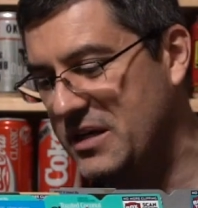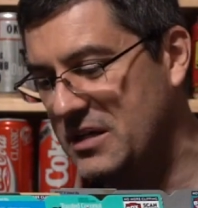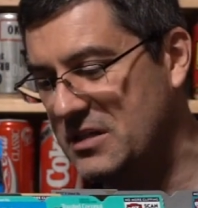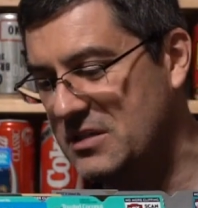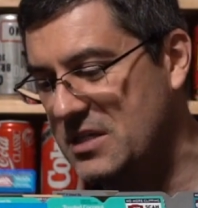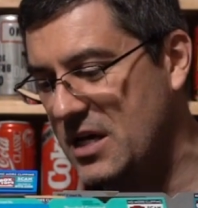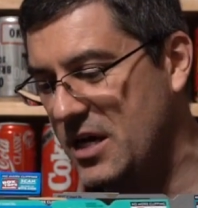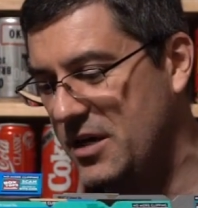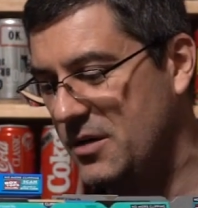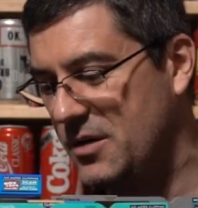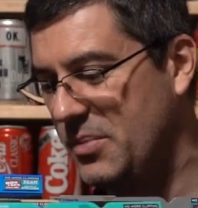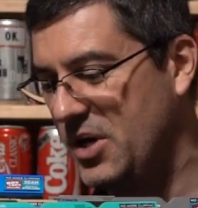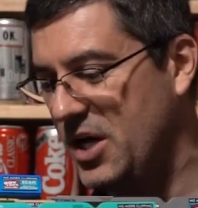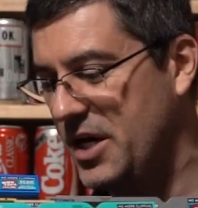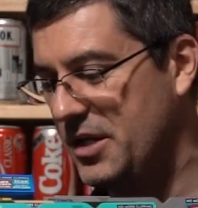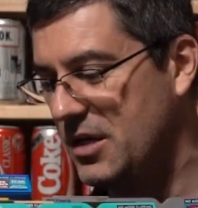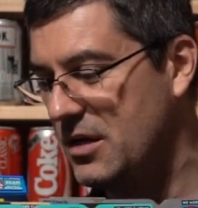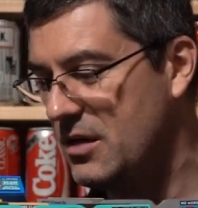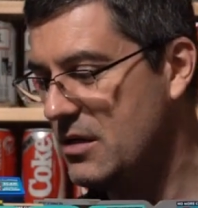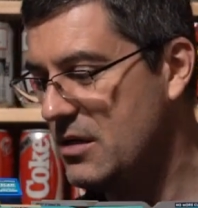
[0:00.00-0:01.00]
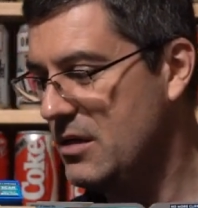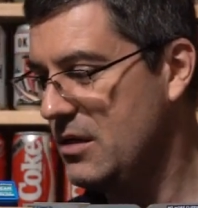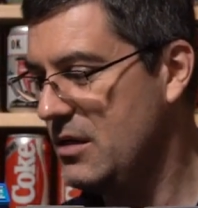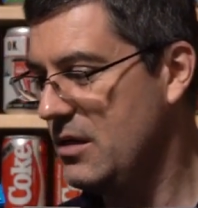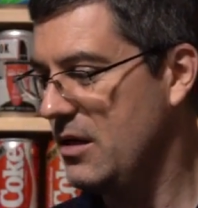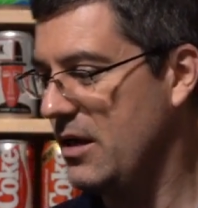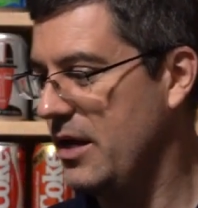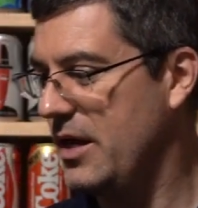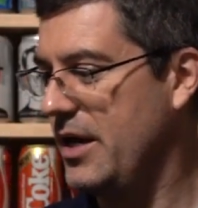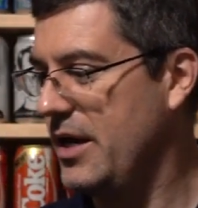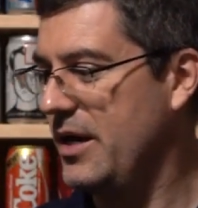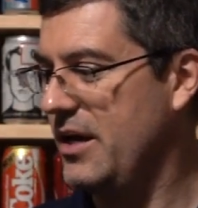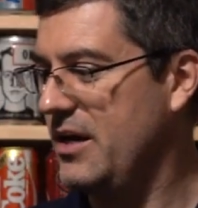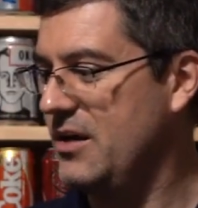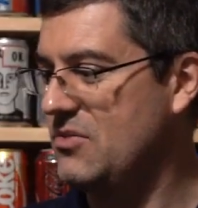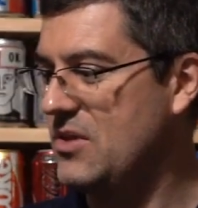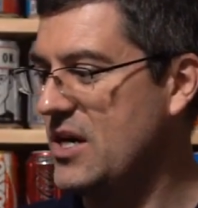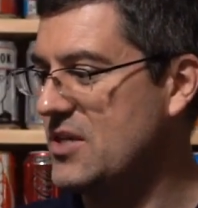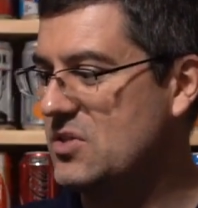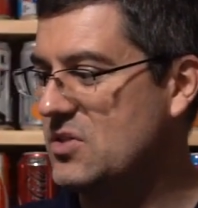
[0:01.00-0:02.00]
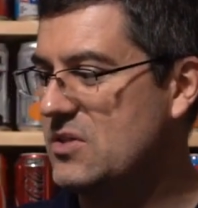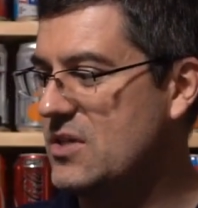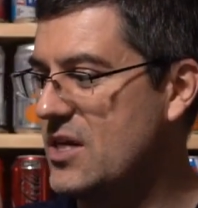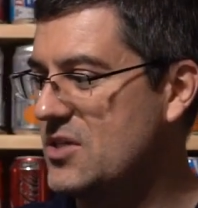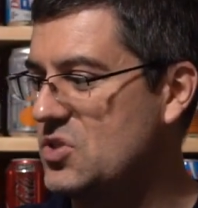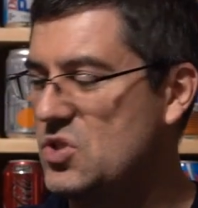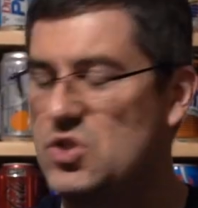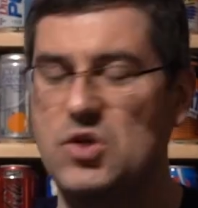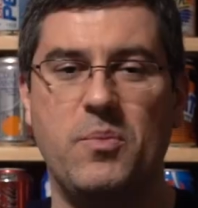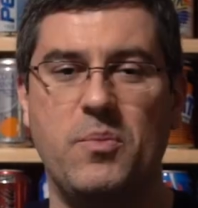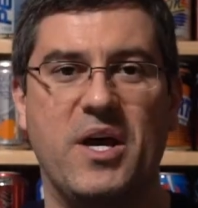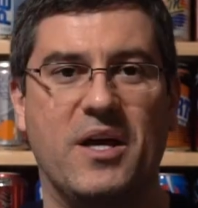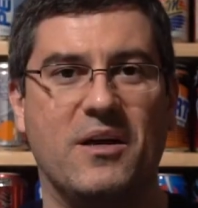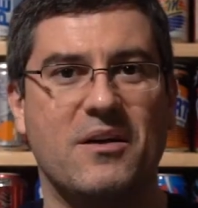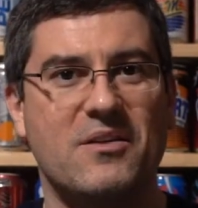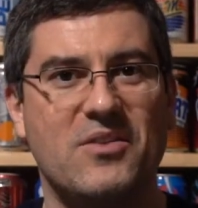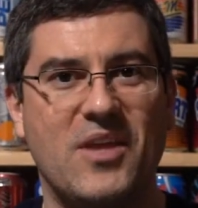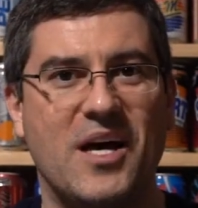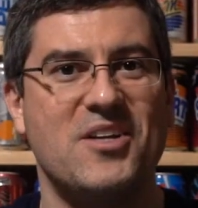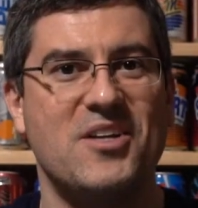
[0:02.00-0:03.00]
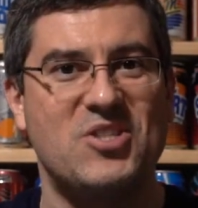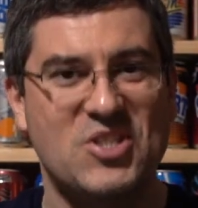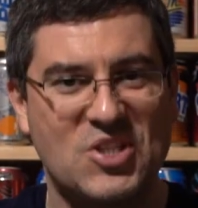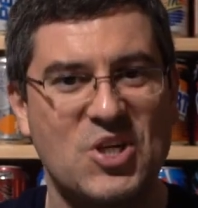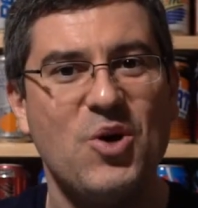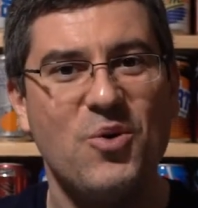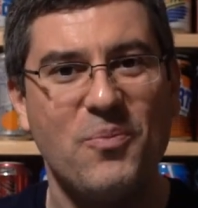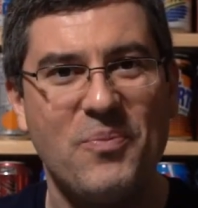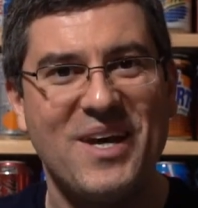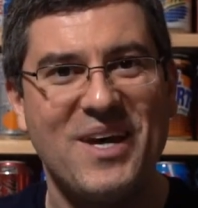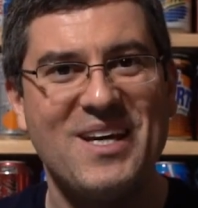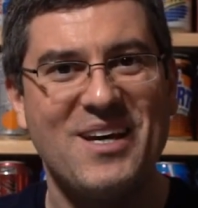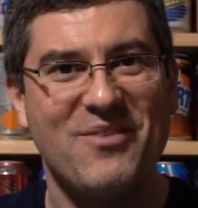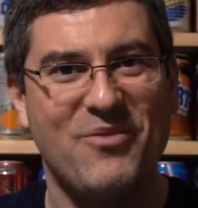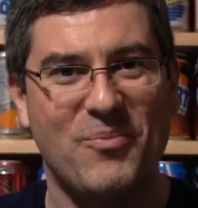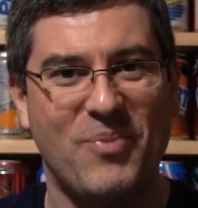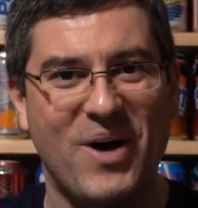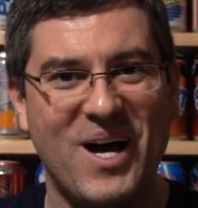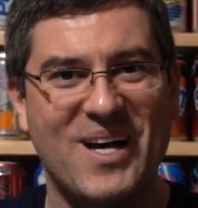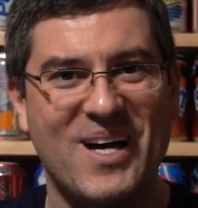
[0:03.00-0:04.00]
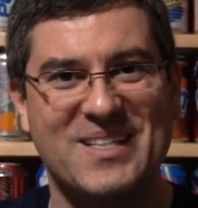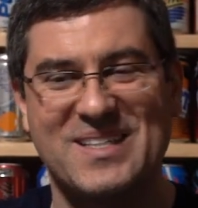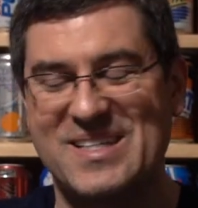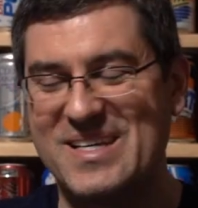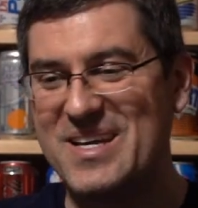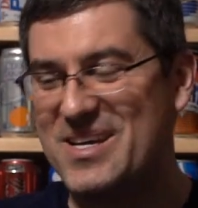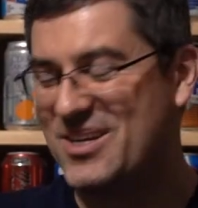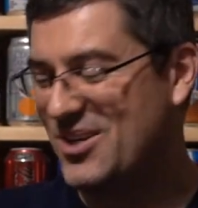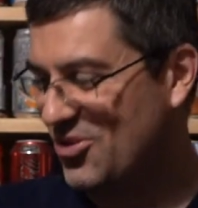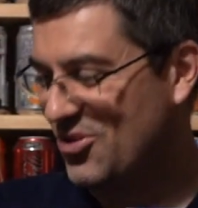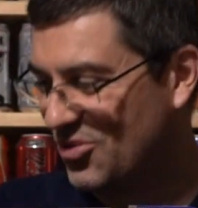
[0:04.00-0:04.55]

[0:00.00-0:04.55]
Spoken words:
entire body. That's too big. That is too big of a box. You're